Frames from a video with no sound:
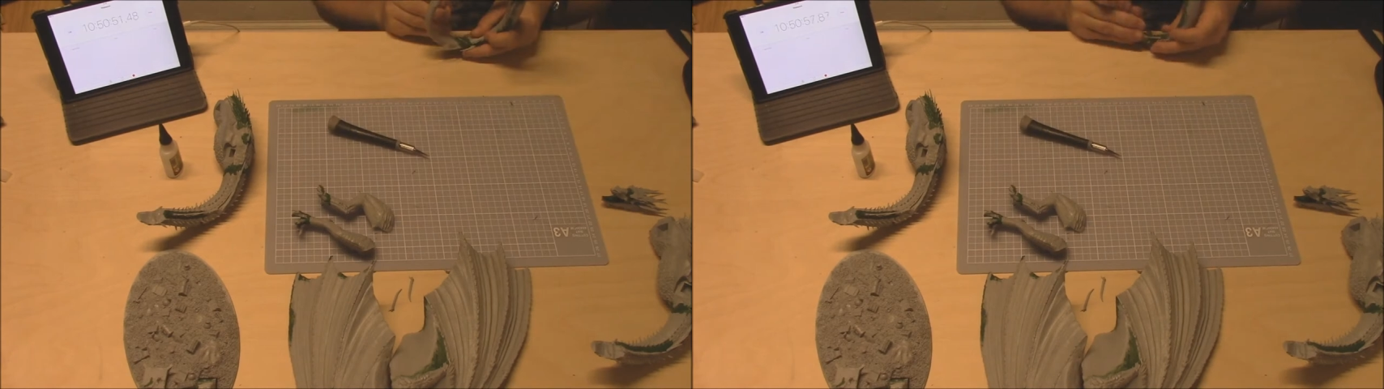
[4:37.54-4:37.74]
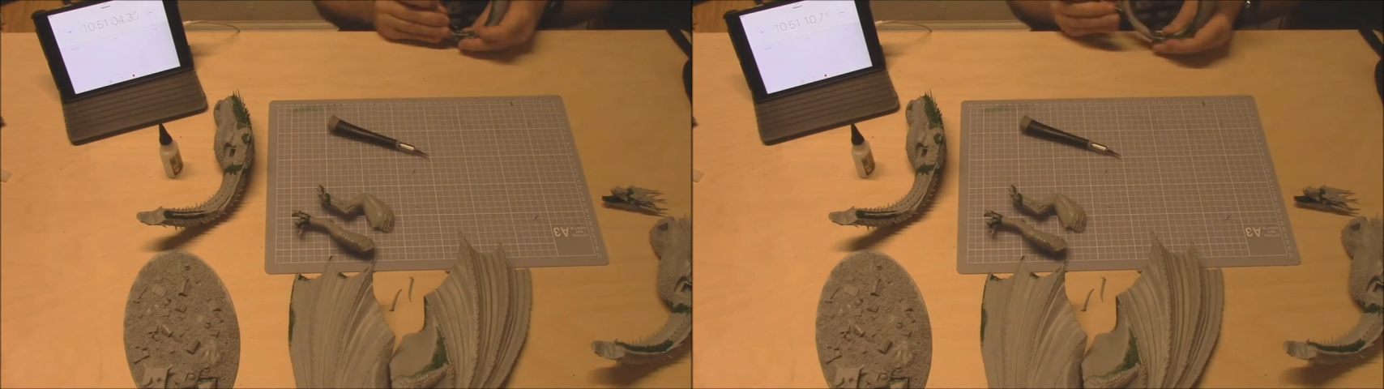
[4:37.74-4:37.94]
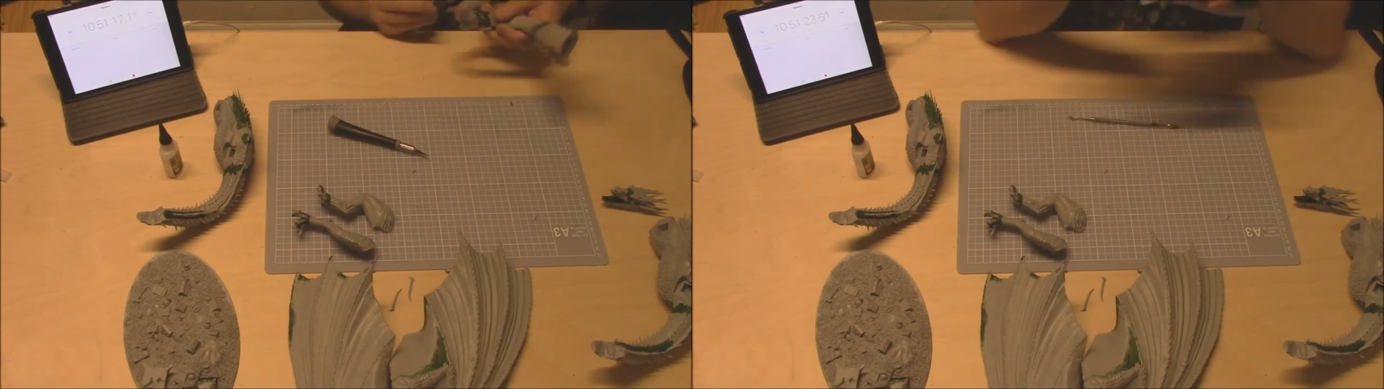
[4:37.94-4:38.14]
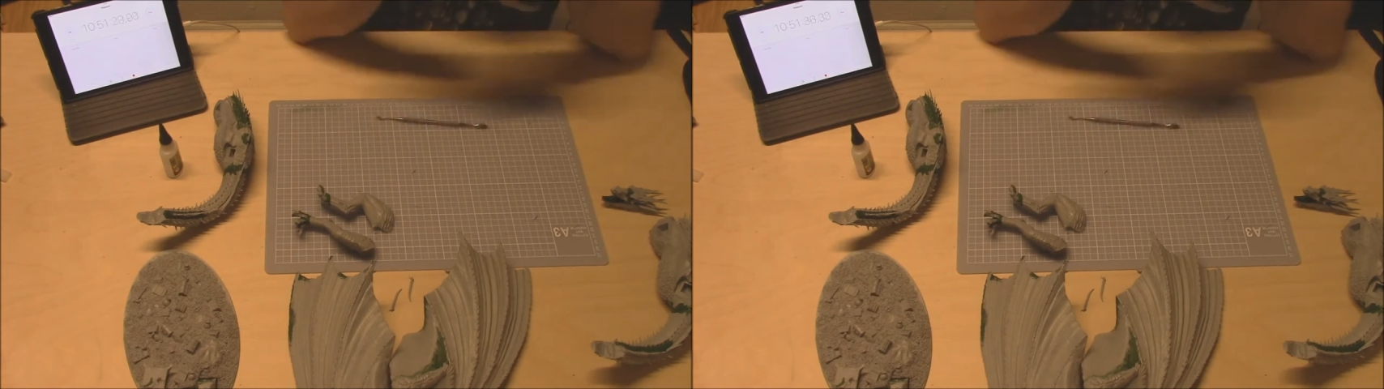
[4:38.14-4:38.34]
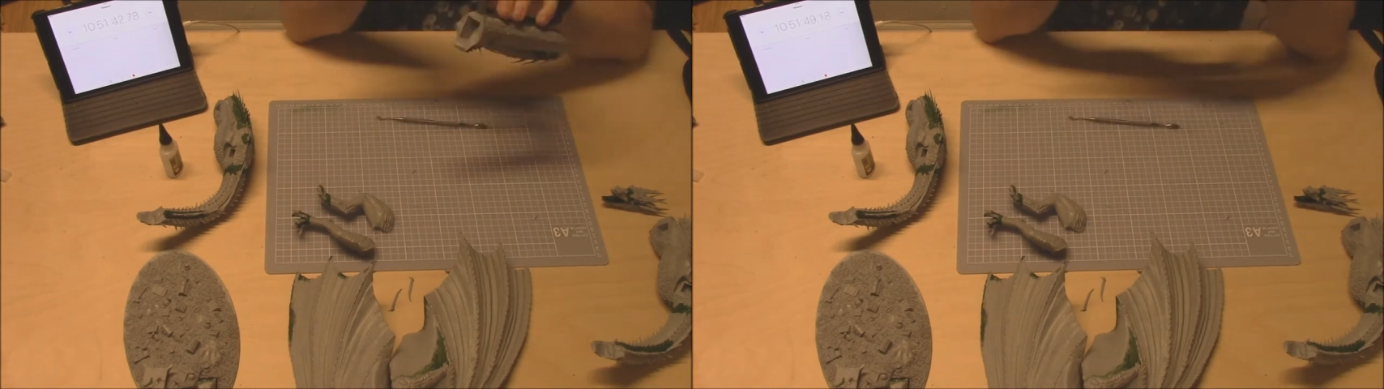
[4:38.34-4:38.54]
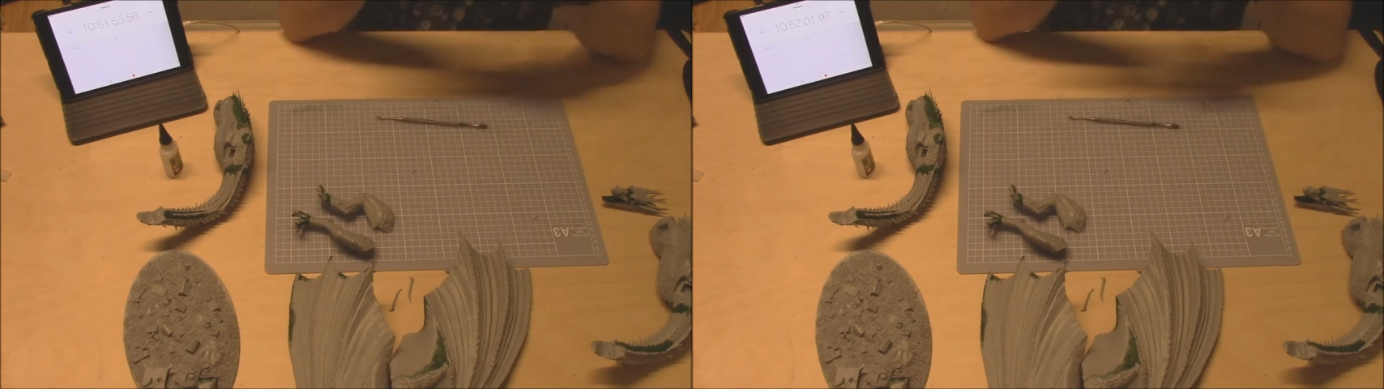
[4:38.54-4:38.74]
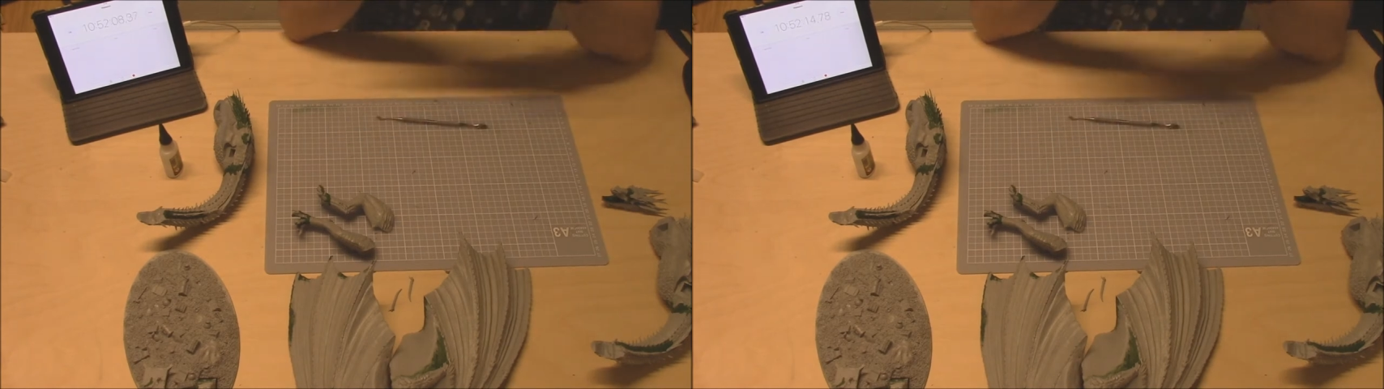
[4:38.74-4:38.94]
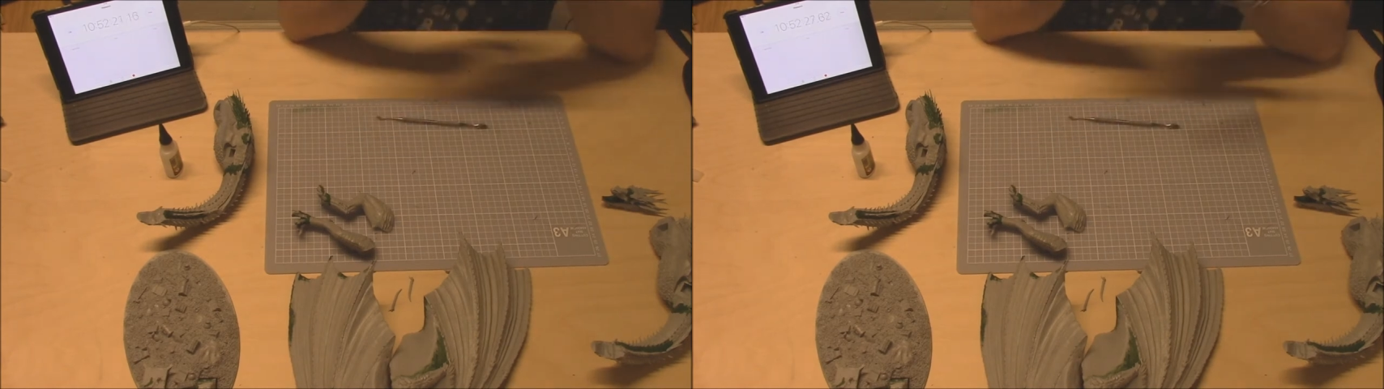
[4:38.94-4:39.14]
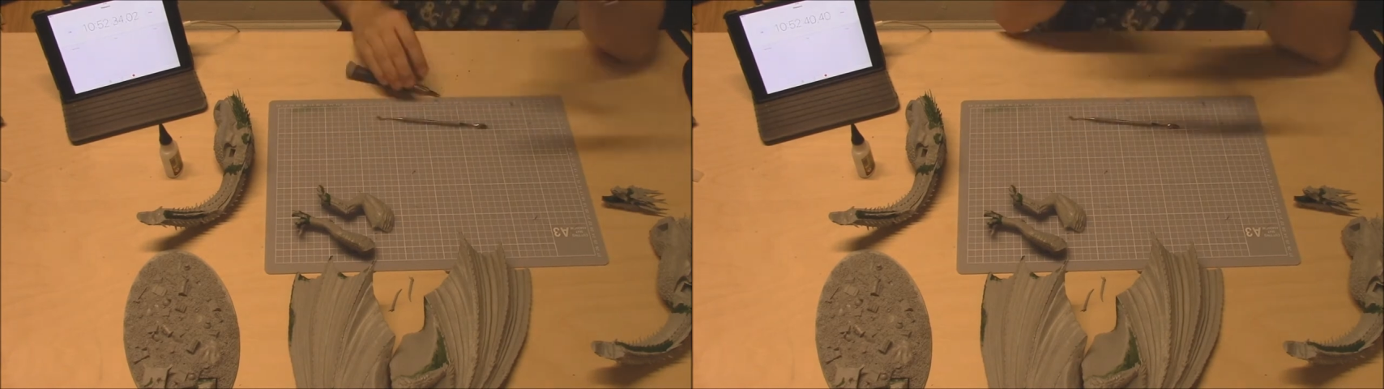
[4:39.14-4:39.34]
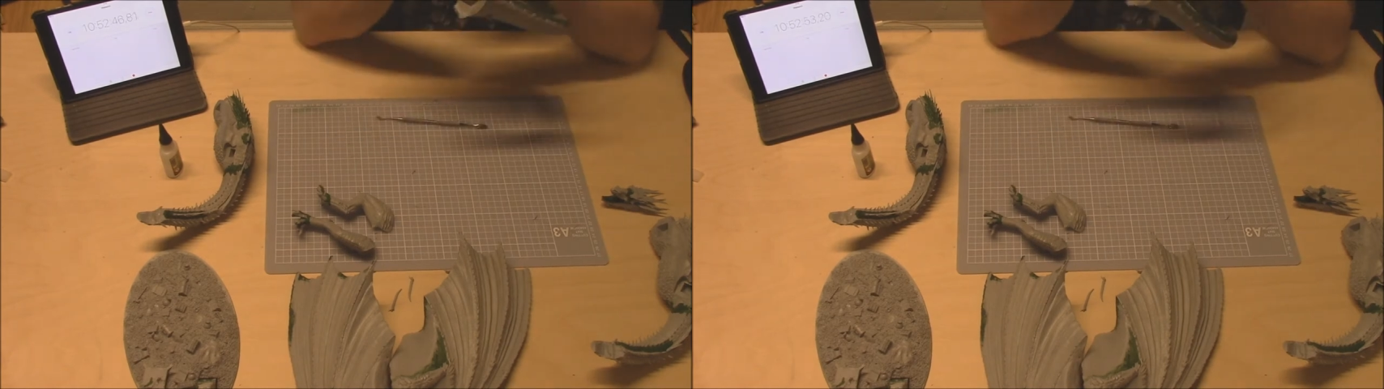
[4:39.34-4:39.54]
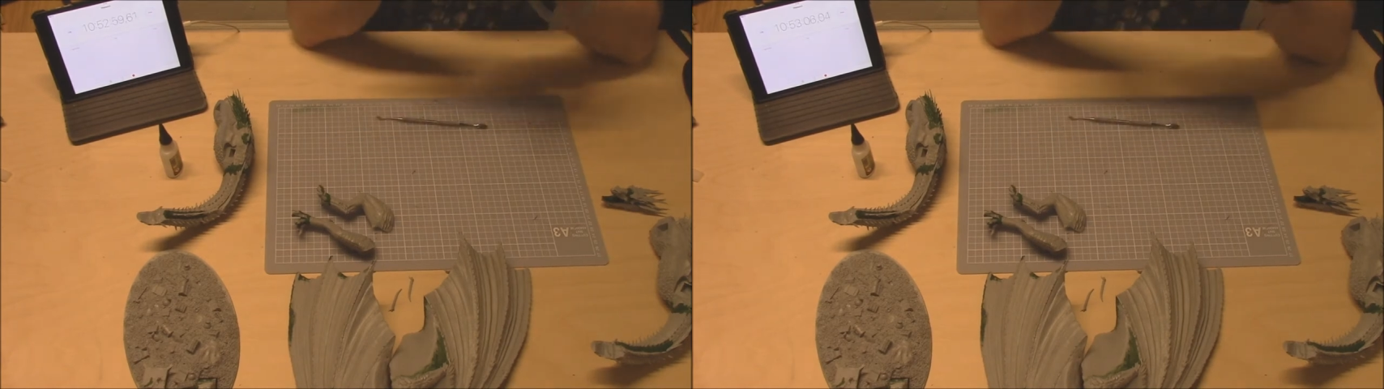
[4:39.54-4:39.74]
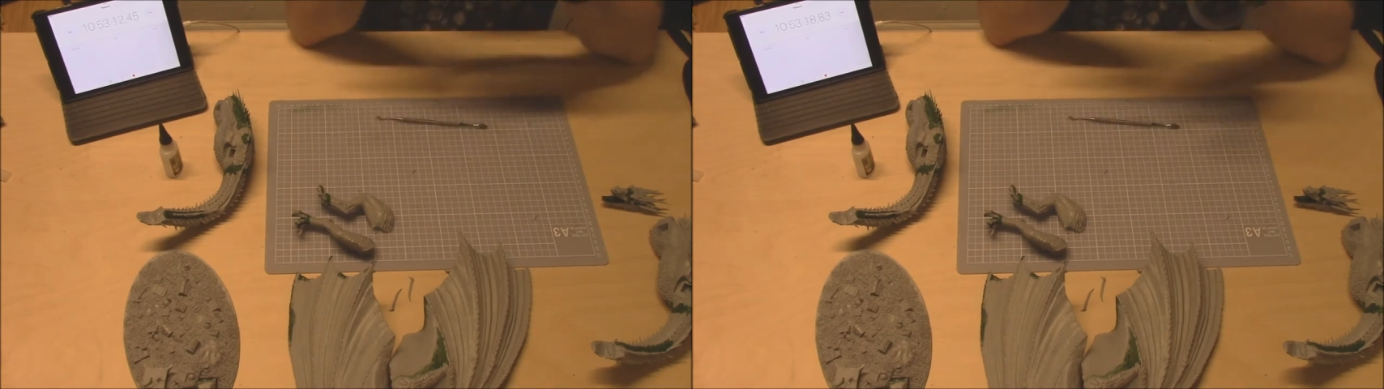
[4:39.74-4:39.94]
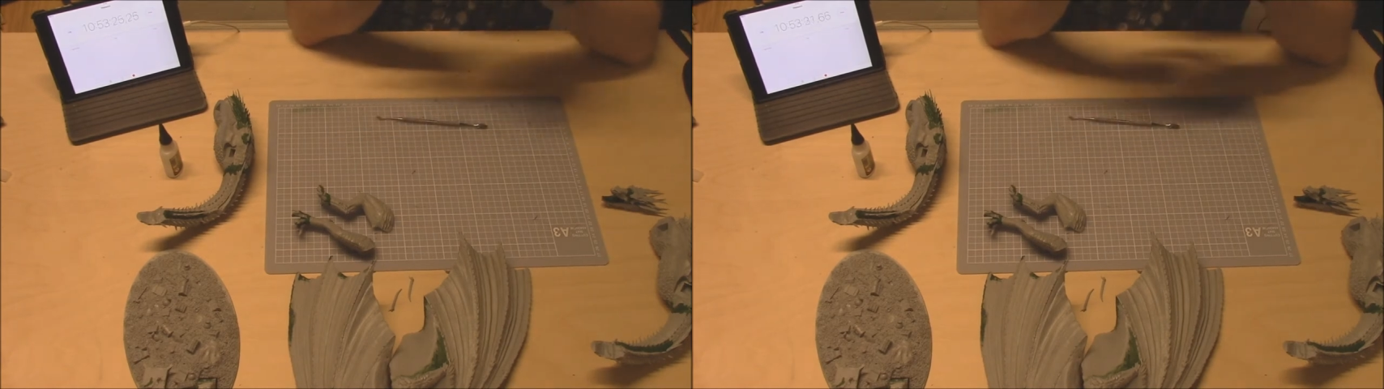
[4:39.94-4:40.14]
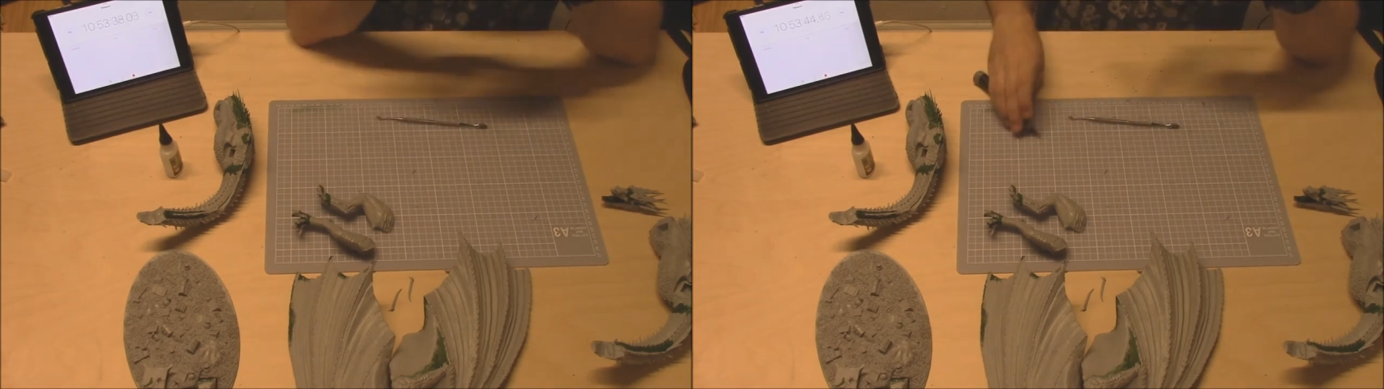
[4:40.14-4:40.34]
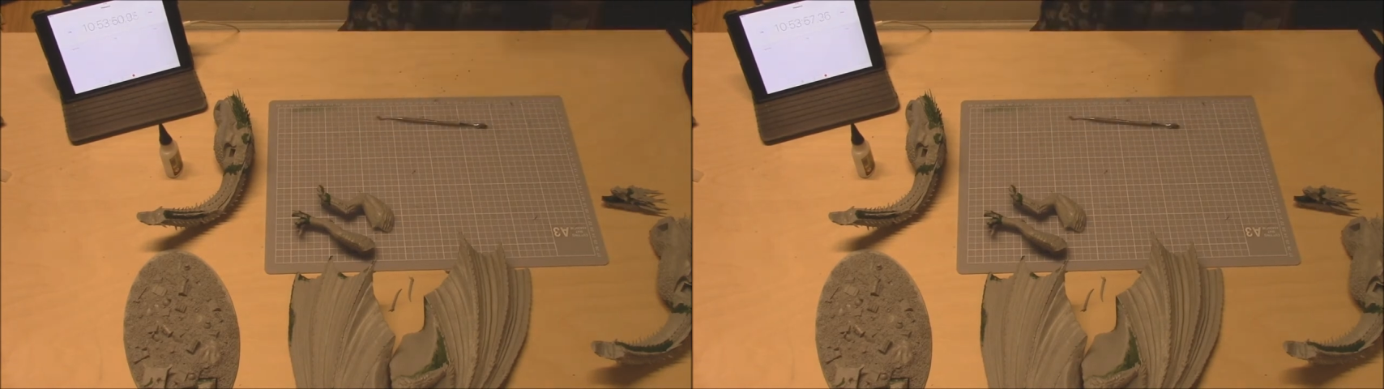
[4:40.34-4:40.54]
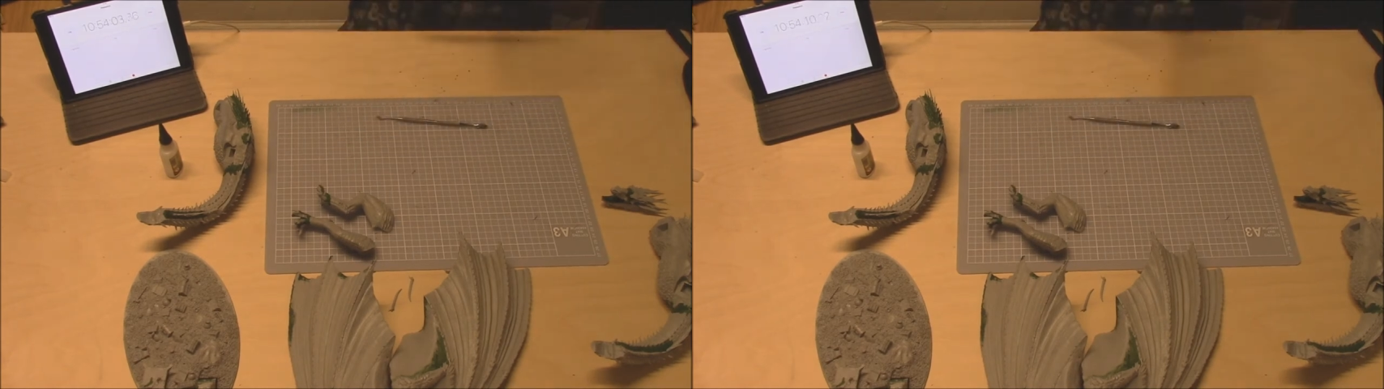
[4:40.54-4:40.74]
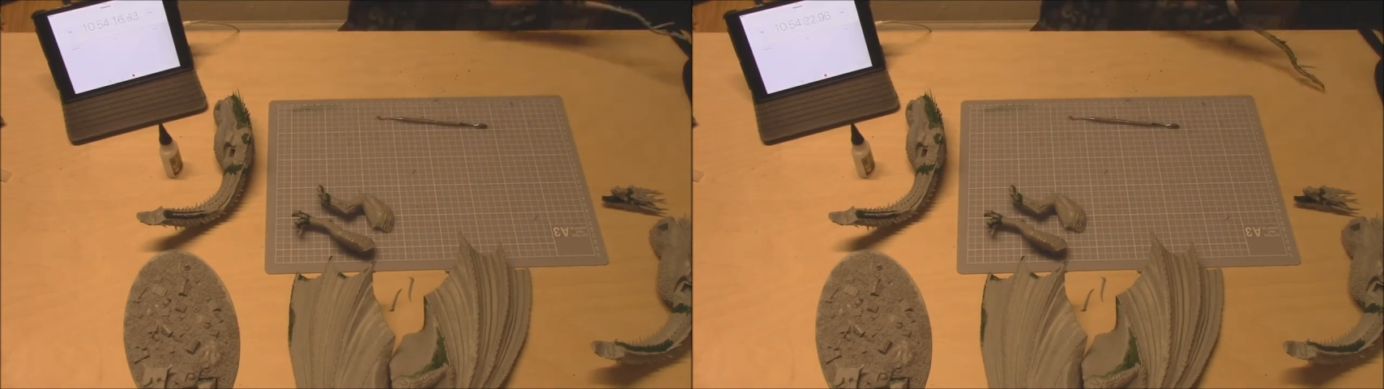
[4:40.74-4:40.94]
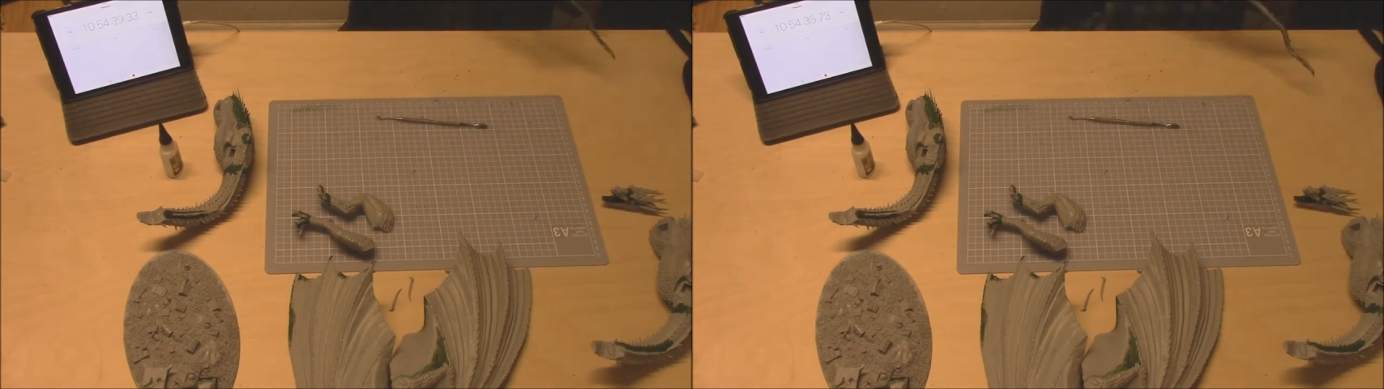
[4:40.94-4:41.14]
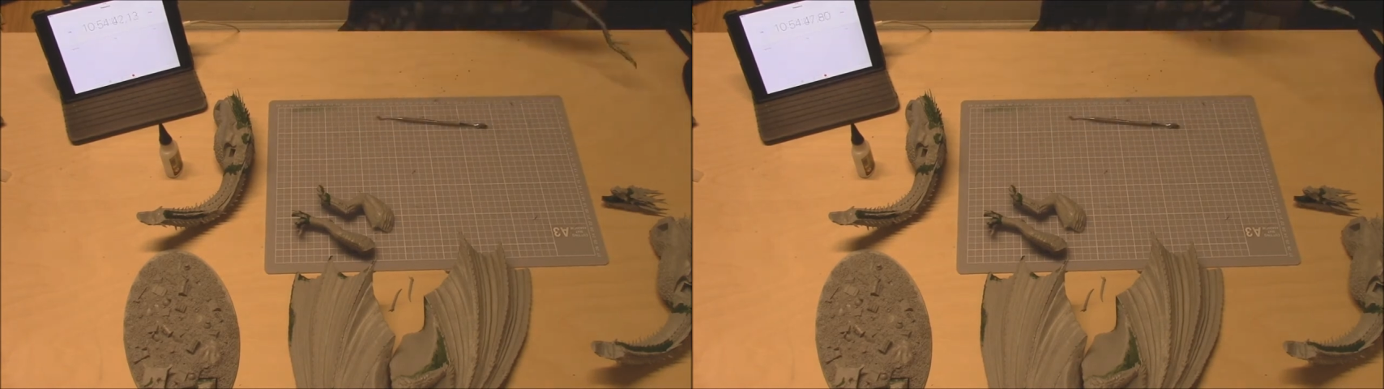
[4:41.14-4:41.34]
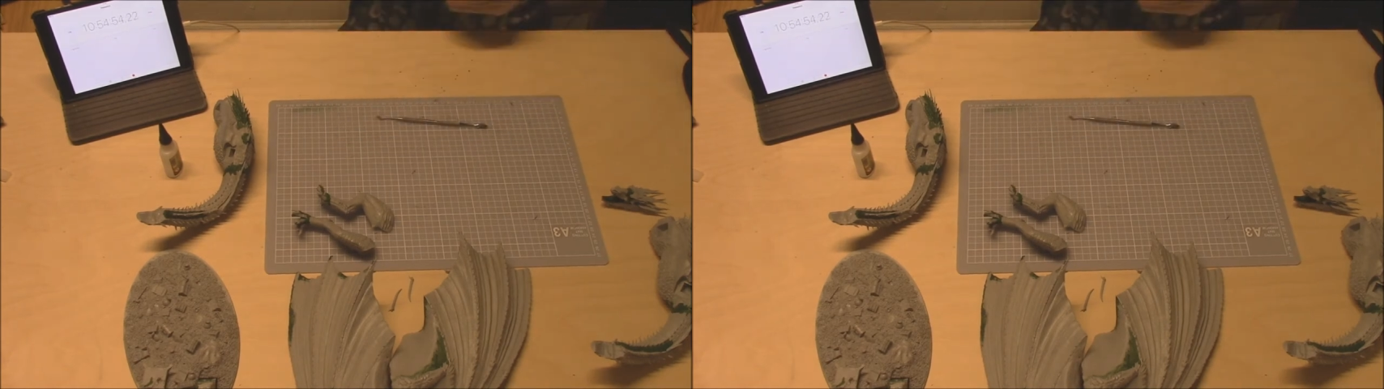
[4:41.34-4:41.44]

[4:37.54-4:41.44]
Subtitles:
Nobody's mouth can be seen.